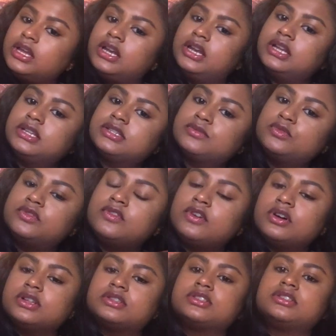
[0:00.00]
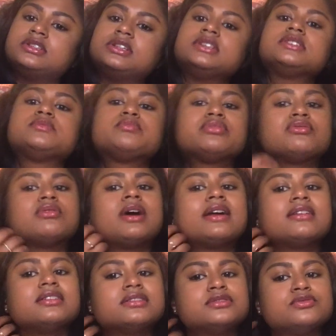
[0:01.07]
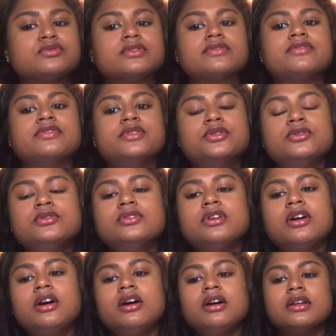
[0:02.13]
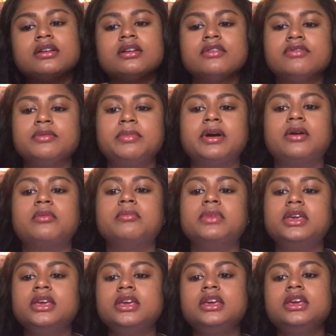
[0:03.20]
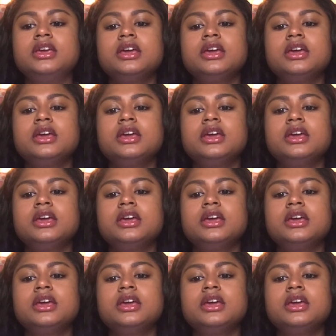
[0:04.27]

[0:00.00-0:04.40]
let's move on to this product review, y'all. Enough about me.